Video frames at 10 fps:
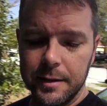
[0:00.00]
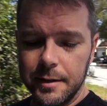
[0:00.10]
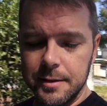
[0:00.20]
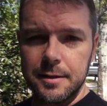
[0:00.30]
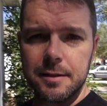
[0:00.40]

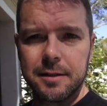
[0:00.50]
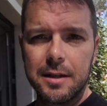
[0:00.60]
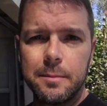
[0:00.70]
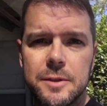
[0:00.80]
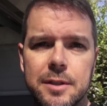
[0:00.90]
doesn't
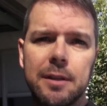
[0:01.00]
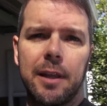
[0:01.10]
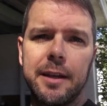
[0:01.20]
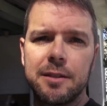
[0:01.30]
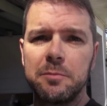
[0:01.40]
seem to
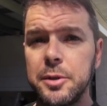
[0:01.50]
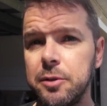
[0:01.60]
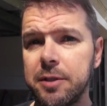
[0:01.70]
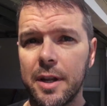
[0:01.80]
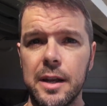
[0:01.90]
like to
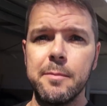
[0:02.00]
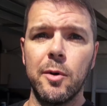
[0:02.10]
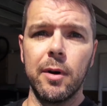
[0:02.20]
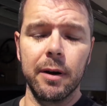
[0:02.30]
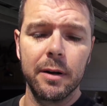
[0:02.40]
boost
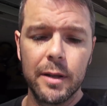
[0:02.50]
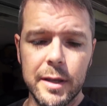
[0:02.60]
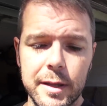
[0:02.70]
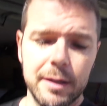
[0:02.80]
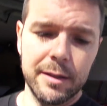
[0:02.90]
anymore.
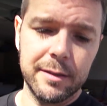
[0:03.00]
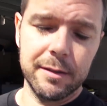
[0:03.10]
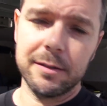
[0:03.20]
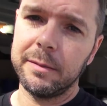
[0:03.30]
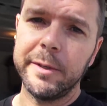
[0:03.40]
The
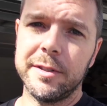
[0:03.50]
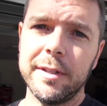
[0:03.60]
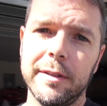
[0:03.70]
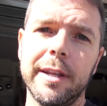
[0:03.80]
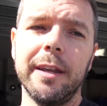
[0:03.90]
turbo's
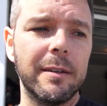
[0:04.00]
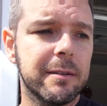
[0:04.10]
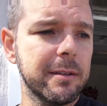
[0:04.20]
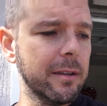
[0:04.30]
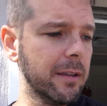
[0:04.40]
still in it,
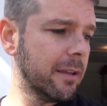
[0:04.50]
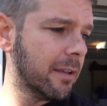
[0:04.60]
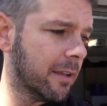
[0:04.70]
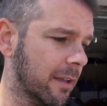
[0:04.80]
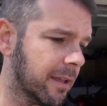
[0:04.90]

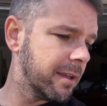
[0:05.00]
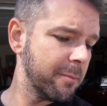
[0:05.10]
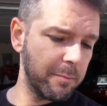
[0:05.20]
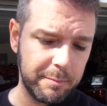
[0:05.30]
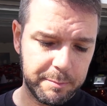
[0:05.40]

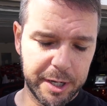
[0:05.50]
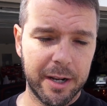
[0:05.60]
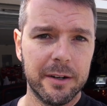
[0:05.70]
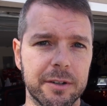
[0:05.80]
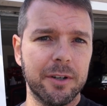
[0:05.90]
but
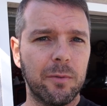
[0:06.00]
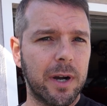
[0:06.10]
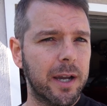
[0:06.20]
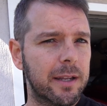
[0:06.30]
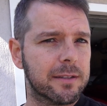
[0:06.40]
I don't know
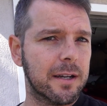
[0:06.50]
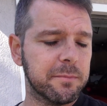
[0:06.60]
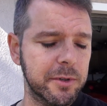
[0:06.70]
why it's not